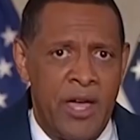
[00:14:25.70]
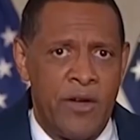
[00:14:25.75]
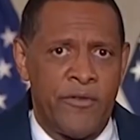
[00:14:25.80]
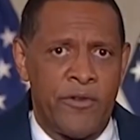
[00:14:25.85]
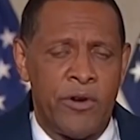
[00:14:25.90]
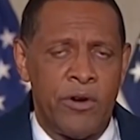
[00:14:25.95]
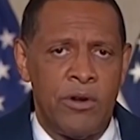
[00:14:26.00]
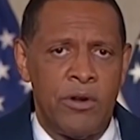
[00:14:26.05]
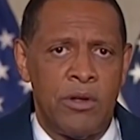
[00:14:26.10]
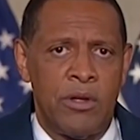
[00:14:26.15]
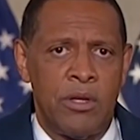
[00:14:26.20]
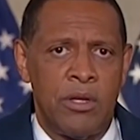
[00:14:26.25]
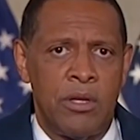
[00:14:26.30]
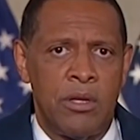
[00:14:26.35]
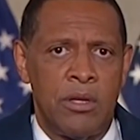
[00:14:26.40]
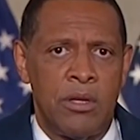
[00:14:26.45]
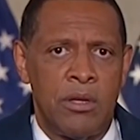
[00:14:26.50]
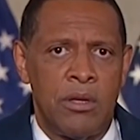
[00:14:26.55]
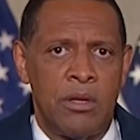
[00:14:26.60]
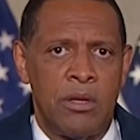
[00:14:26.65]
ever,
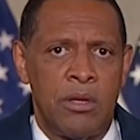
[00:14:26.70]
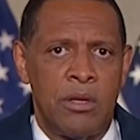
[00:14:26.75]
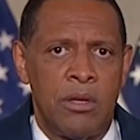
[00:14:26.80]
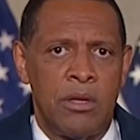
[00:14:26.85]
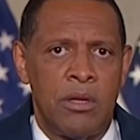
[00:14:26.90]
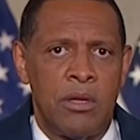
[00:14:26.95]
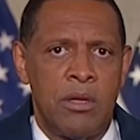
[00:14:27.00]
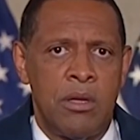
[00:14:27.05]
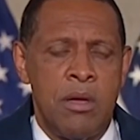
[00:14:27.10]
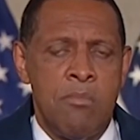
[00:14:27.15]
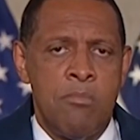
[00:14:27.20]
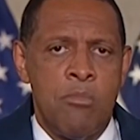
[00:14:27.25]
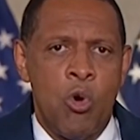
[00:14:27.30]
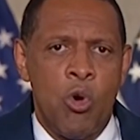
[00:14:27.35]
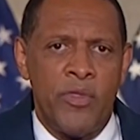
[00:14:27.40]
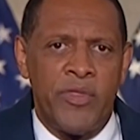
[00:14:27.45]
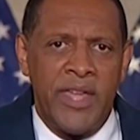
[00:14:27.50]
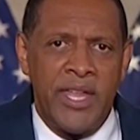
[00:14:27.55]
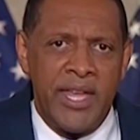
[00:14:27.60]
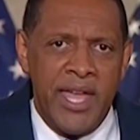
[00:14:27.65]

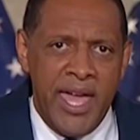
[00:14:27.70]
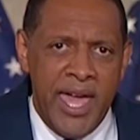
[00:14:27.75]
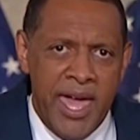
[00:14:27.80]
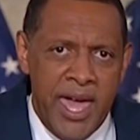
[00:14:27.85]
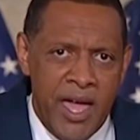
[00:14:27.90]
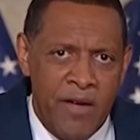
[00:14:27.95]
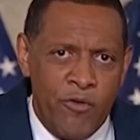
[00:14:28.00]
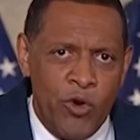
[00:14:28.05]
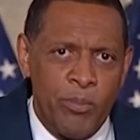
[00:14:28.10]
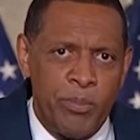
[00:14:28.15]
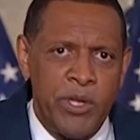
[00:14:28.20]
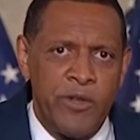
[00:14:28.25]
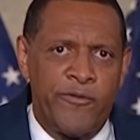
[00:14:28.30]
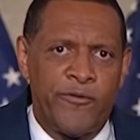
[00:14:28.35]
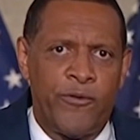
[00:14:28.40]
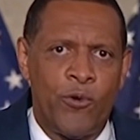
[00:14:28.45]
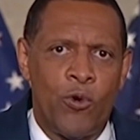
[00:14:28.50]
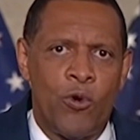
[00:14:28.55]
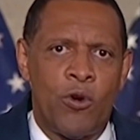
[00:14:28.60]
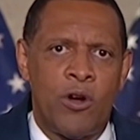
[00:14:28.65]
more than ever
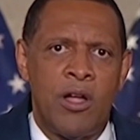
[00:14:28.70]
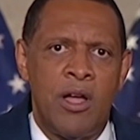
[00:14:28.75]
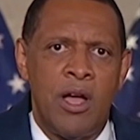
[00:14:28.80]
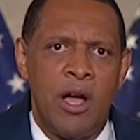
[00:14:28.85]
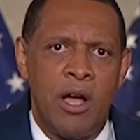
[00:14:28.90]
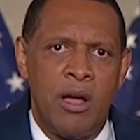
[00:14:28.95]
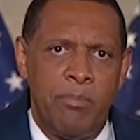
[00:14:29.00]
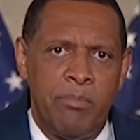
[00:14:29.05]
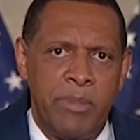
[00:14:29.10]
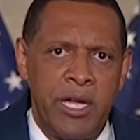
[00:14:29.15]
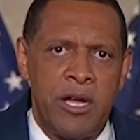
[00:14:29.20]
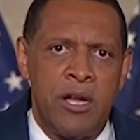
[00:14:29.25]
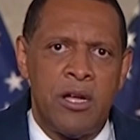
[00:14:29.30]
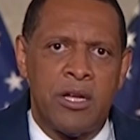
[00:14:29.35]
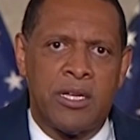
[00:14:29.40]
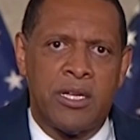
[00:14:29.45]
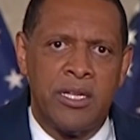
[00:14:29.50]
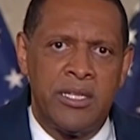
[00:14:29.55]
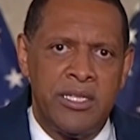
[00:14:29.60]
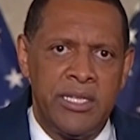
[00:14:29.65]
before,
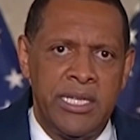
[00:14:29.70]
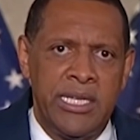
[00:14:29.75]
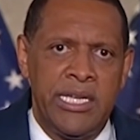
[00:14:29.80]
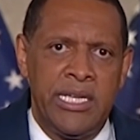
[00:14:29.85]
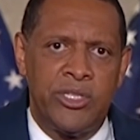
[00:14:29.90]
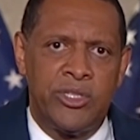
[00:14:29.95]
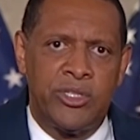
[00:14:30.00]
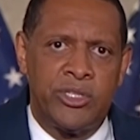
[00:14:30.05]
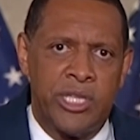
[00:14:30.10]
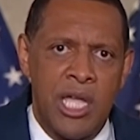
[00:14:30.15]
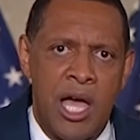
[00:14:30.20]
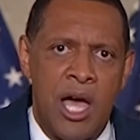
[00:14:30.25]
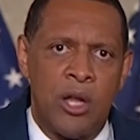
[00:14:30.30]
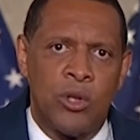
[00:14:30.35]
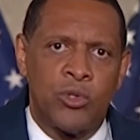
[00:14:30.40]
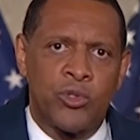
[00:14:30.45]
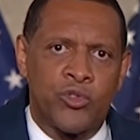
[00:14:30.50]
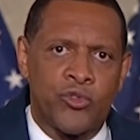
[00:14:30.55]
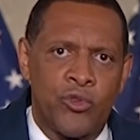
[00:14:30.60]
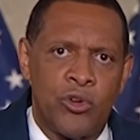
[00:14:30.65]
America needs
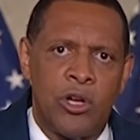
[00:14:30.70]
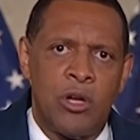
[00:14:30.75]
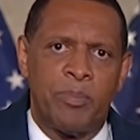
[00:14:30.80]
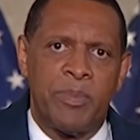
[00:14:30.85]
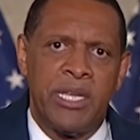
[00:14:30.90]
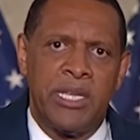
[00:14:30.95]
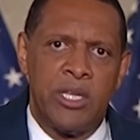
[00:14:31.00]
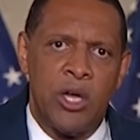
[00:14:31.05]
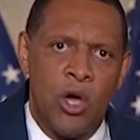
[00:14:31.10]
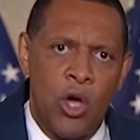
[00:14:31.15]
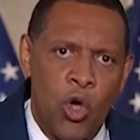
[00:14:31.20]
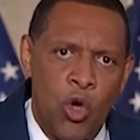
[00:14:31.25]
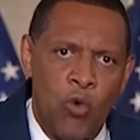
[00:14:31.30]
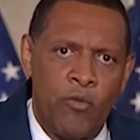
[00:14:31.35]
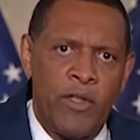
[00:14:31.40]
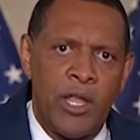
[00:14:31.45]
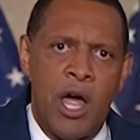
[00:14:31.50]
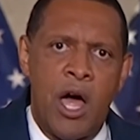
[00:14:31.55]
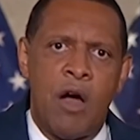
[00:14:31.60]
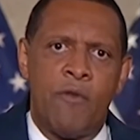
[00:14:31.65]
Donald Trump in the
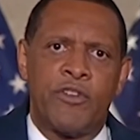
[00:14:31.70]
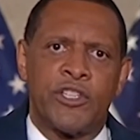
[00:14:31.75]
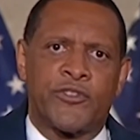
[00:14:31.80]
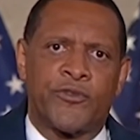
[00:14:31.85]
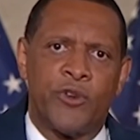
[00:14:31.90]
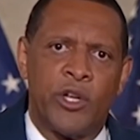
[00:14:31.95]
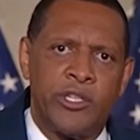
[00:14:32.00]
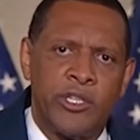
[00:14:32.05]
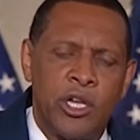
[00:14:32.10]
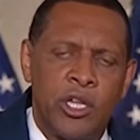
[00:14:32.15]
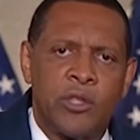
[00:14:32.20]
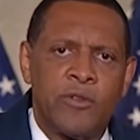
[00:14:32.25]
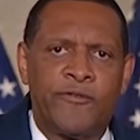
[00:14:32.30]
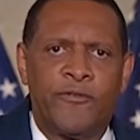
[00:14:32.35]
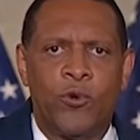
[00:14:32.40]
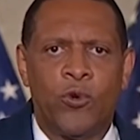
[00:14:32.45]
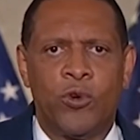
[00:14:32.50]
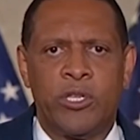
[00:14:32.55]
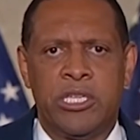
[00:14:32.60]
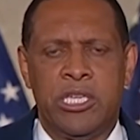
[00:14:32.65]
Oval Office for another
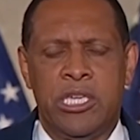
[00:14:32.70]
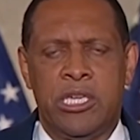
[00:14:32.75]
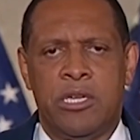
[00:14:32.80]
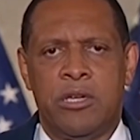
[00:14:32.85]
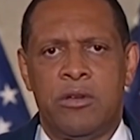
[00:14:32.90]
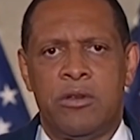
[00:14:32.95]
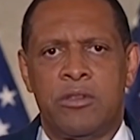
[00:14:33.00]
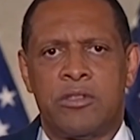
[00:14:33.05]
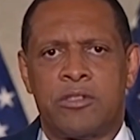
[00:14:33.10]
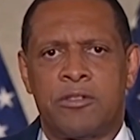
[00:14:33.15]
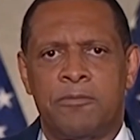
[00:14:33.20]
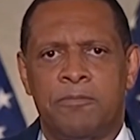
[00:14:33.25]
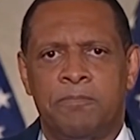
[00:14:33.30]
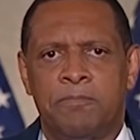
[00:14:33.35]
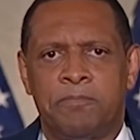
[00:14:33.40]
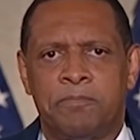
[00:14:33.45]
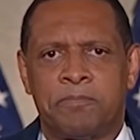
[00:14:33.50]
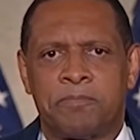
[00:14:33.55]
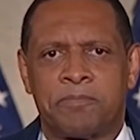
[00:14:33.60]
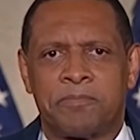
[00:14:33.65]
four years.
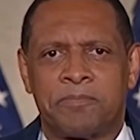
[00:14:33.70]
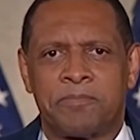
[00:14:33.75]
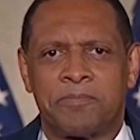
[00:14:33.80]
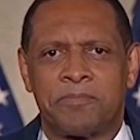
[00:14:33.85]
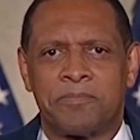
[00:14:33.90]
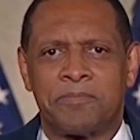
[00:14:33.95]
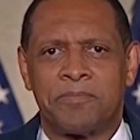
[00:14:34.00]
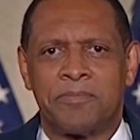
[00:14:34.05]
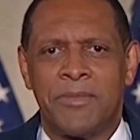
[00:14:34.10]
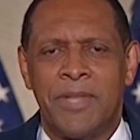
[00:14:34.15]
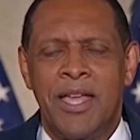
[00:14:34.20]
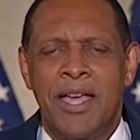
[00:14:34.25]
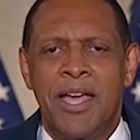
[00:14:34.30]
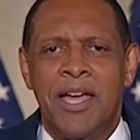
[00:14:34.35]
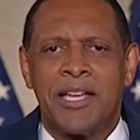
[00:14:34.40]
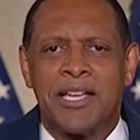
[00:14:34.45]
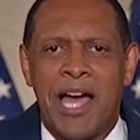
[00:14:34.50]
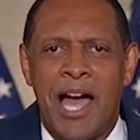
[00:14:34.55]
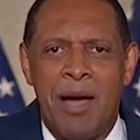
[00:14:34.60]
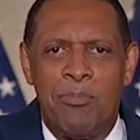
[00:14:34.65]

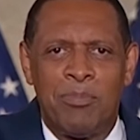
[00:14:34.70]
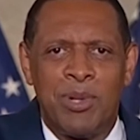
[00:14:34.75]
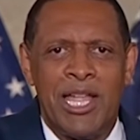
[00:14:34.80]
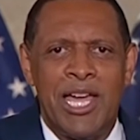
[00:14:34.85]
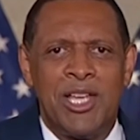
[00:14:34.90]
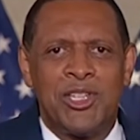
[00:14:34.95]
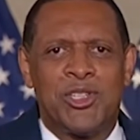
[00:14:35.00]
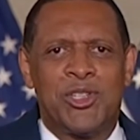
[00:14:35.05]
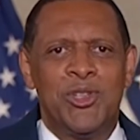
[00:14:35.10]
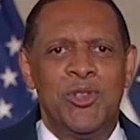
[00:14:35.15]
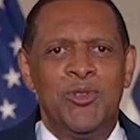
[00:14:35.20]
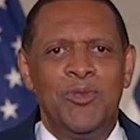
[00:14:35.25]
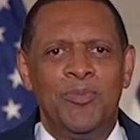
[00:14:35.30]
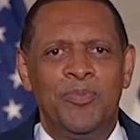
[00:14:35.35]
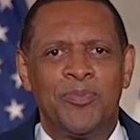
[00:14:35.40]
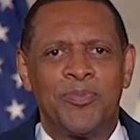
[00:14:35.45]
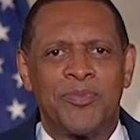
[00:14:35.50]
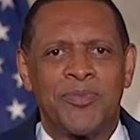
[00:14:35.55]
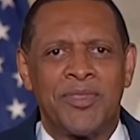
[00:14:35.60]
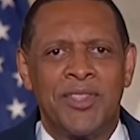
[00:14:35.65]
God bless you
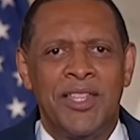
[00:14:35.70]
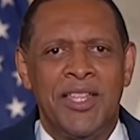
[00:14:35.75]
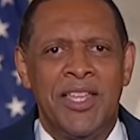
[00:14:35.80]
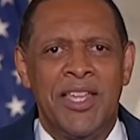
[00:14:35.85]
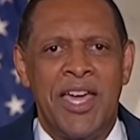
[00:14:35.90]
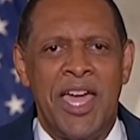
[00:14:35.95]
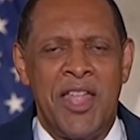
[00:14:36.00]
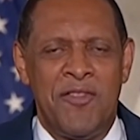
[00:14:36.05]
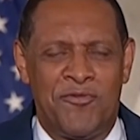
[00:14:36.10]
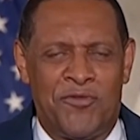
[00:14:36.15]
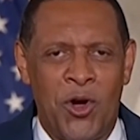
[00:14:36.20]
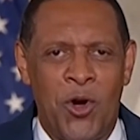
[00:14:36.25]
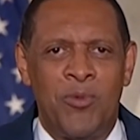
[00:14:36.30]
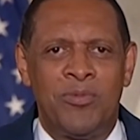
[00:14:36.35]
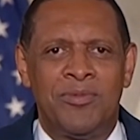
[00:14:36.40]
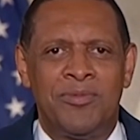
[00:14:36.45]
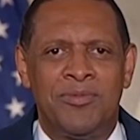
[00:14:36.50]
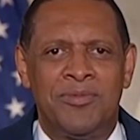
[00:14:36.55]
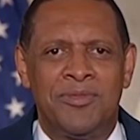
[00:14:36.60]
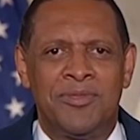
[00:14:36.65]
and
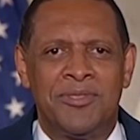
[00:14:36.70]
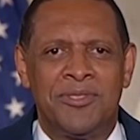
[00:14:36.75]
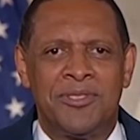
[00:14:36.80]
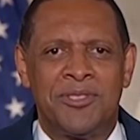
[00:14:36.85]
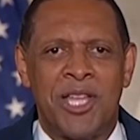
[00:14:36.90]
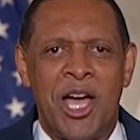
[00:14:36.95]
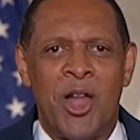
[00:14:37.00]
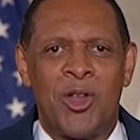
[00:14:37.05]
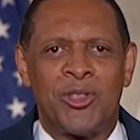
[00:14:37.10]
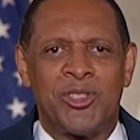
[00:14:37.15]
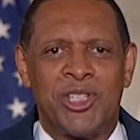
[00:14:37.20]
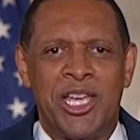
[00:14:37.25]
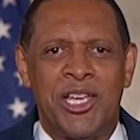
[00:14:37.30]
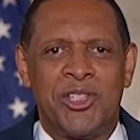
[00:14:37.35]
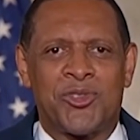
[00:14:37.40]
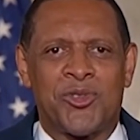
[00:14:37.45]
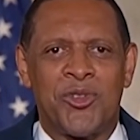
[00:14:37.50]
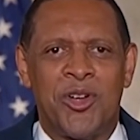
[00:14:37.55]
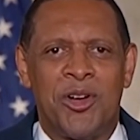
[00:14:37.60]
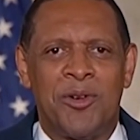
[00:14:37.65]
vote Donald
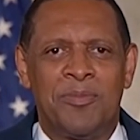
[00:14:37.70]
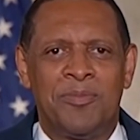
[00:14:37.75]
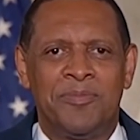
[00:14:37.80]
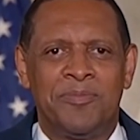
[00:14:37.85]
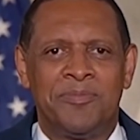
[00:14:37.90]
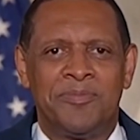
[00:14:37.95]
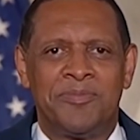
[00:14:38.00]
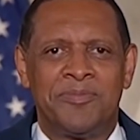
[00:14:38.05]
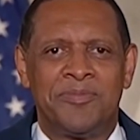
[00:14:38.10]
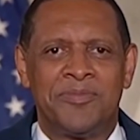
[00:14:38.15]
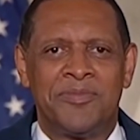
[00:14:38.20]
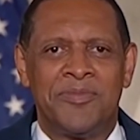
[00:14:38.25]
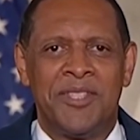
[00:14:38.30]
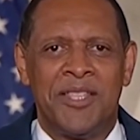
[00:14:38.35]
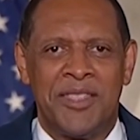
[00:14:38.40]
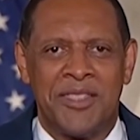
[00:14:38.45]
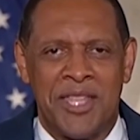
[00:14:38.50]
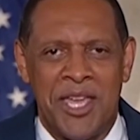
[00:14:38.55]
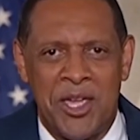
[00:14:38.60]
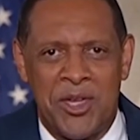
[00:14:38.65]
J. Trump.
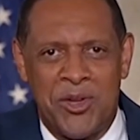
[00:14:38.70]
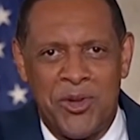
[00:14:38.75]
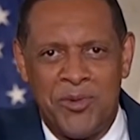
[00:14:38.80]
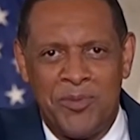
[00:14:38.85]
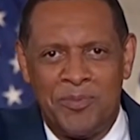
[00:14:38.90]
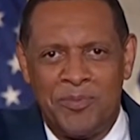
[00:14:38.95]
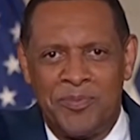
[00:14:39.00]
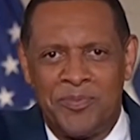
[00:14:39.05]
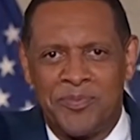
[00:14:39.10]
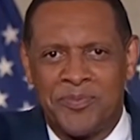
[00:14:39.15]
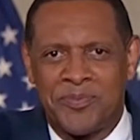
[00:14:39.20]
Thank you.